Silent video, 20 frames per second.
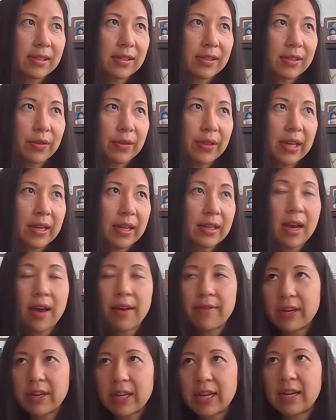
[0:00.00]
so that
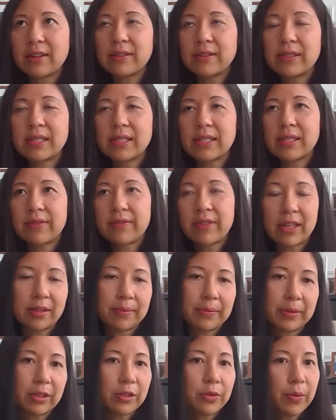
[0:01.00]
Covenant House is
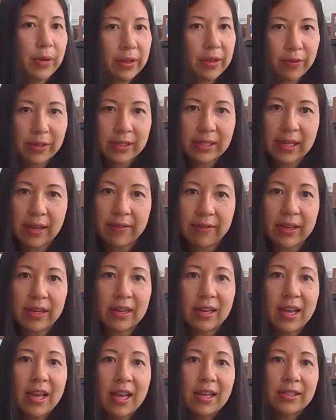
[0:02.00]
available
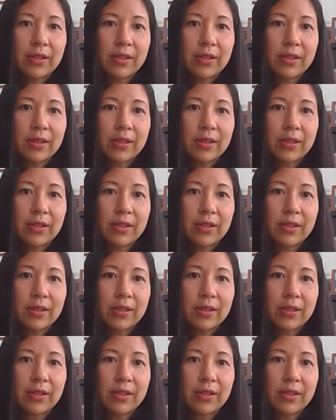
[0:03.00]
24/7,